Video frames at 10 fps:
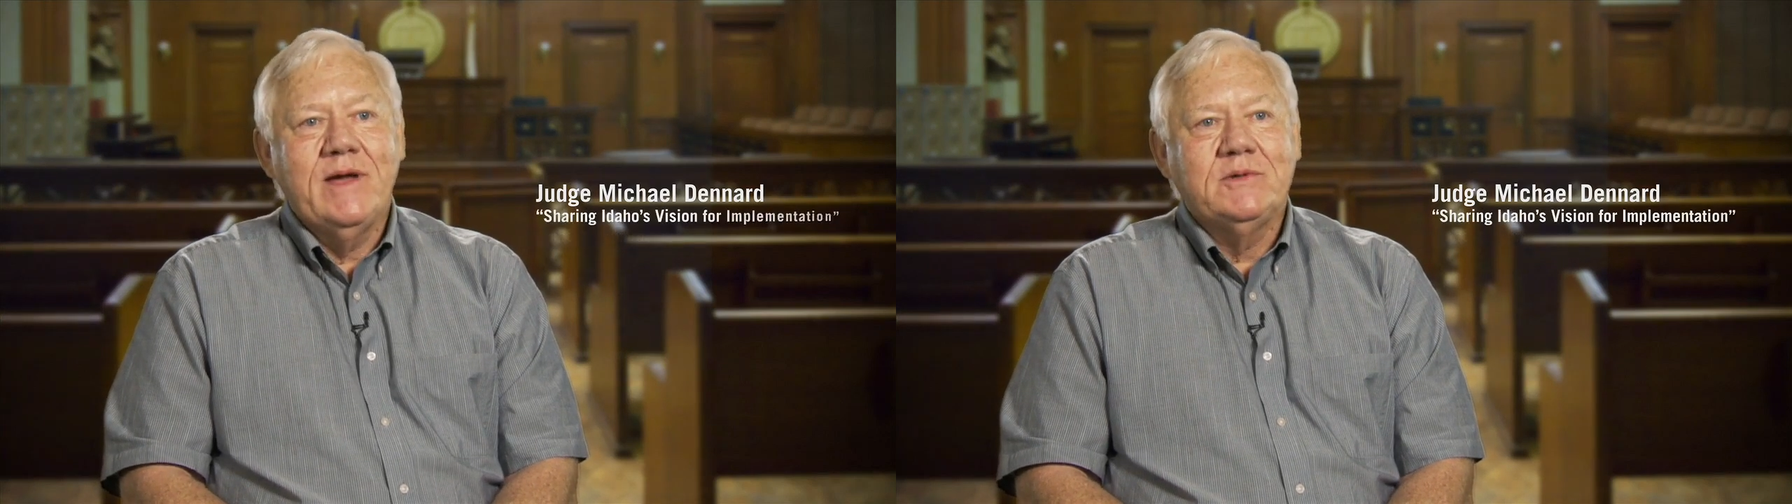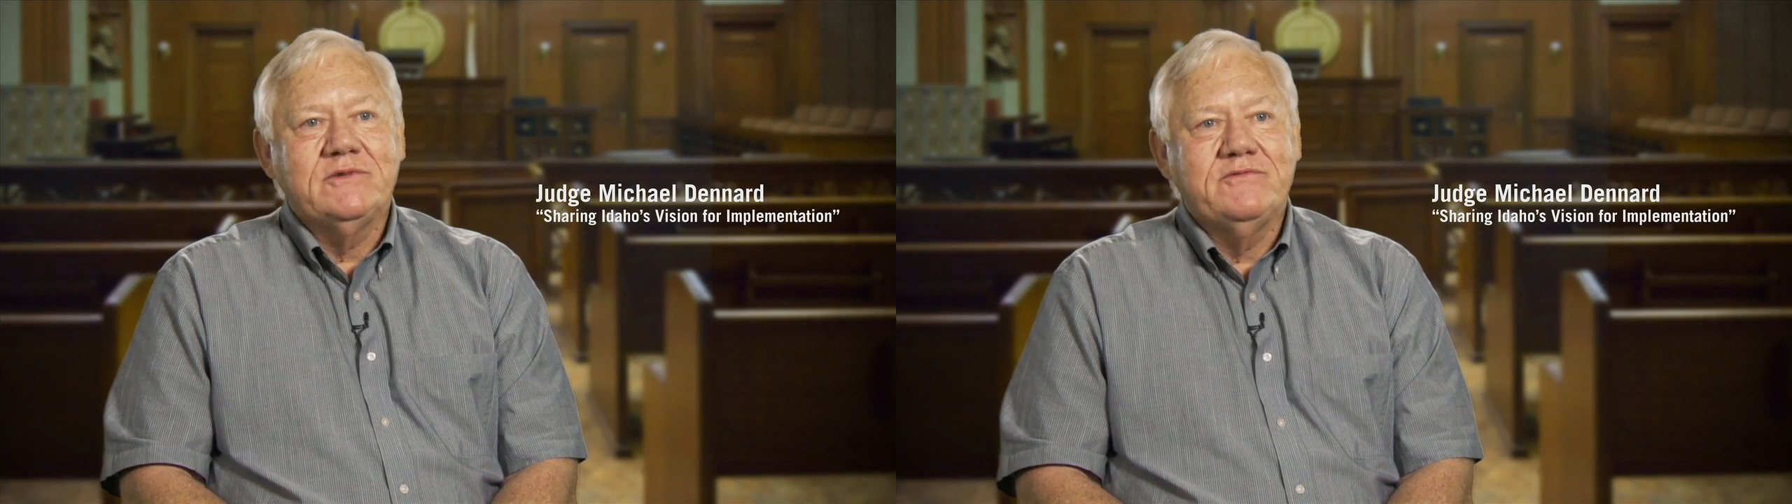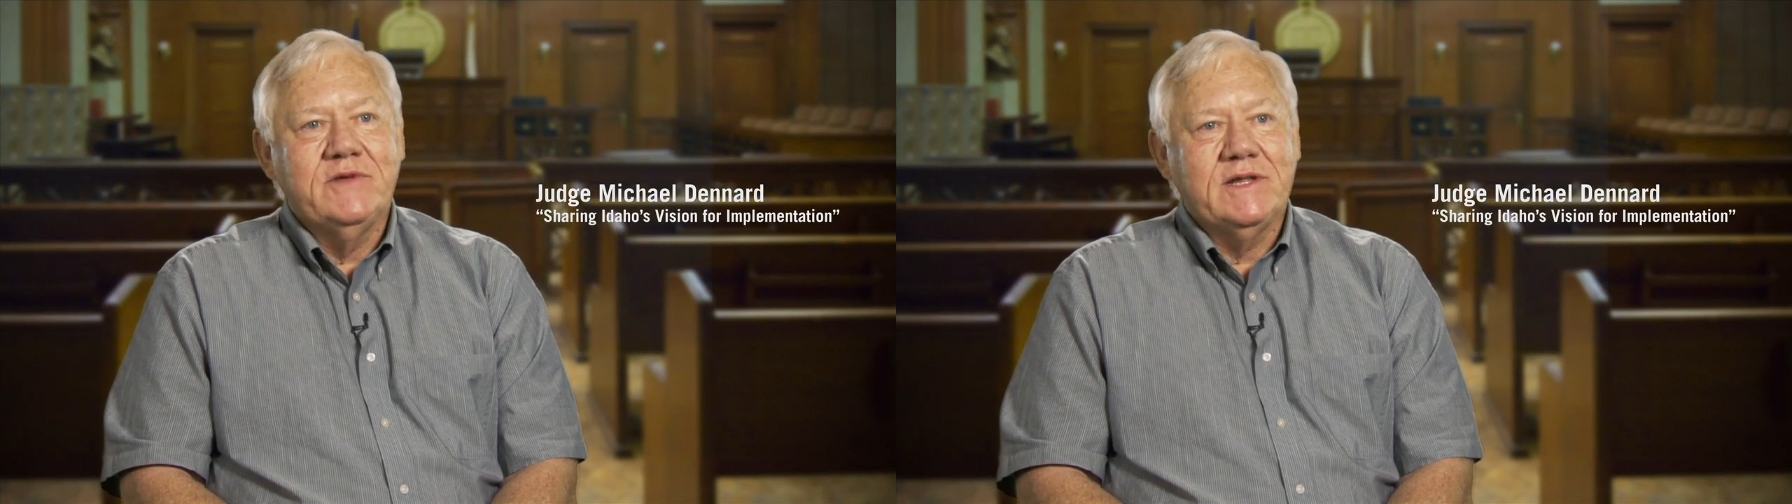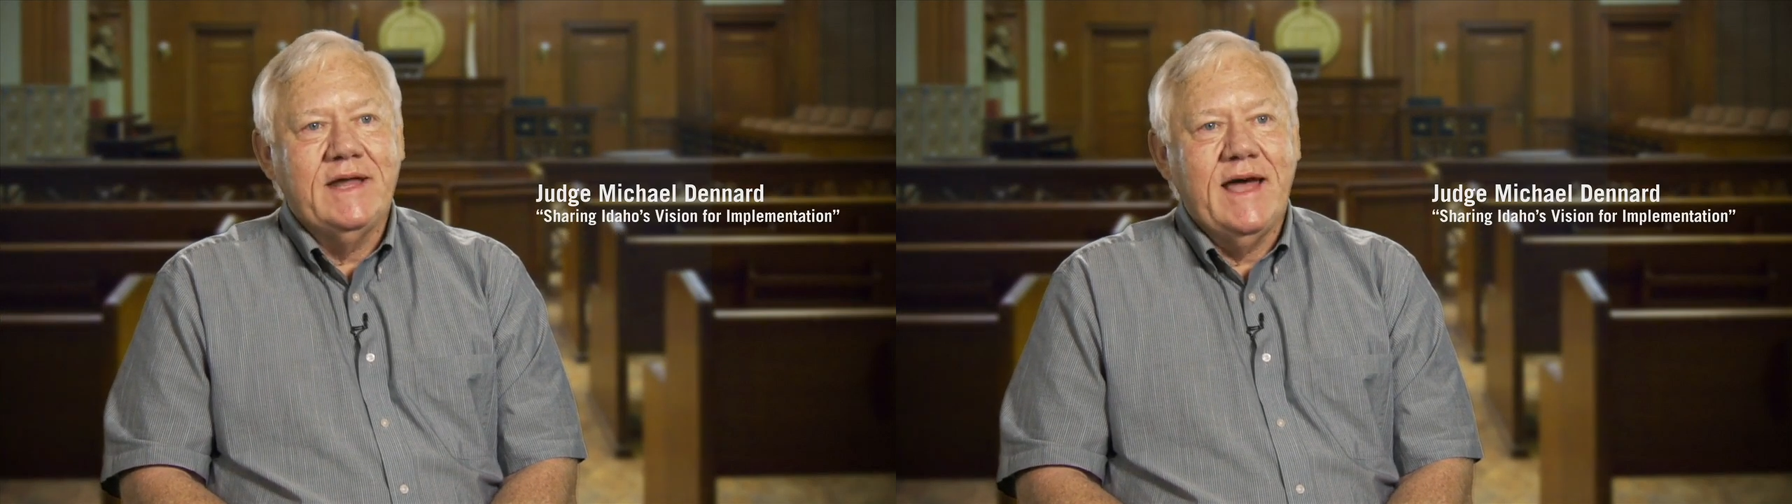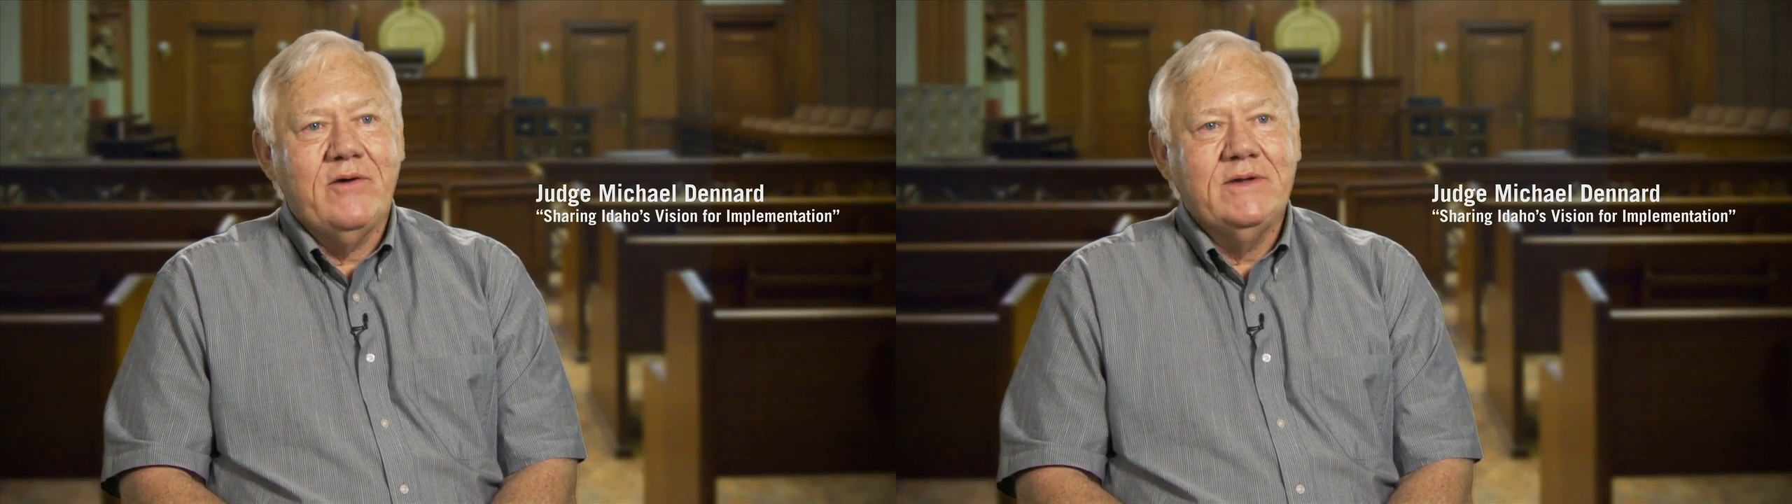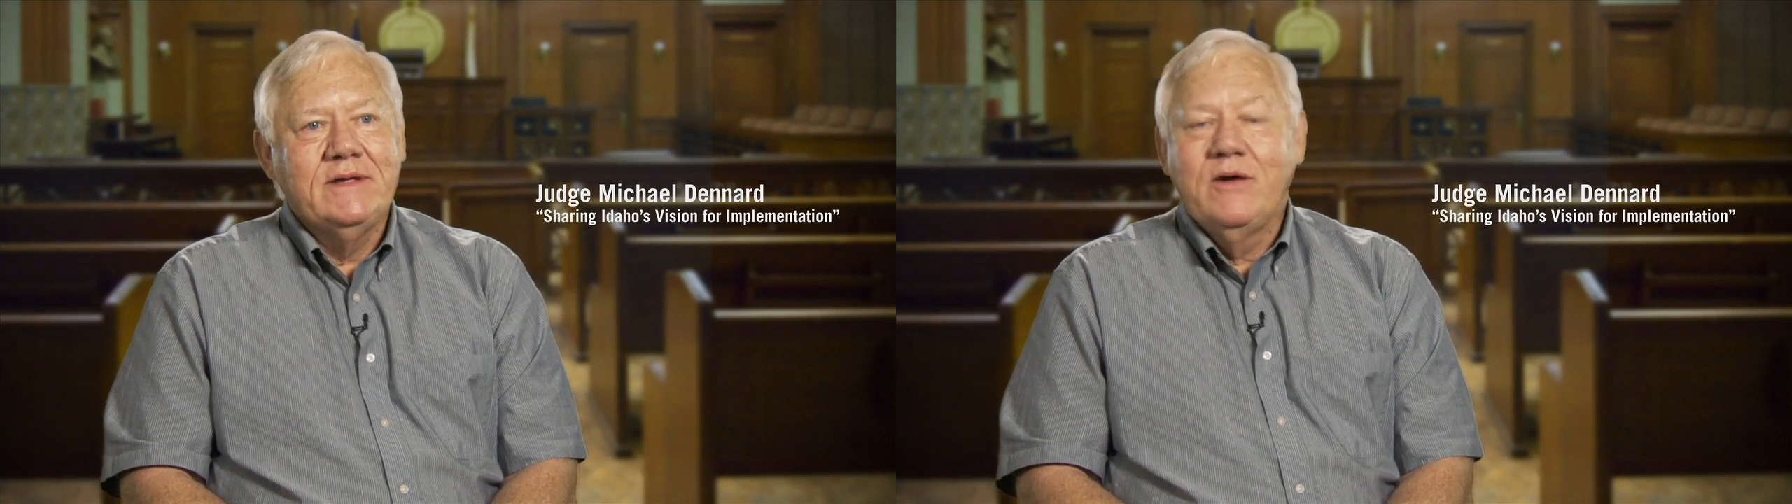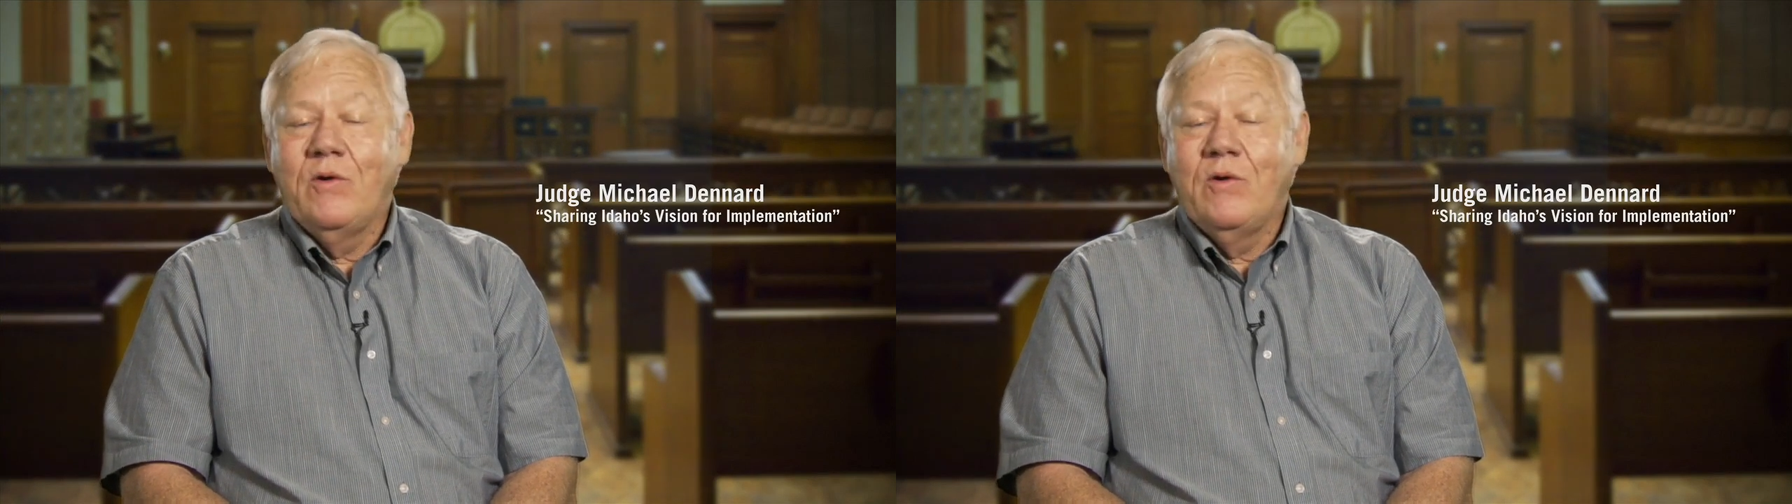able to fill it out